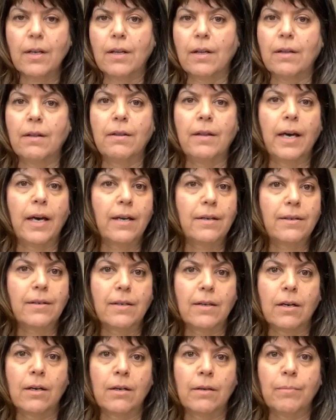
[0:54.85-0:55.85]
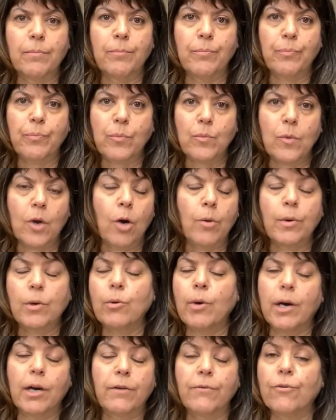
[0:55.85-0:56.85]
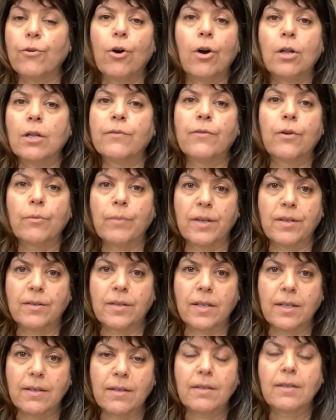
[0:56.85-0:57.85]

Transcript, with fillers: that um, are required for all of our residents.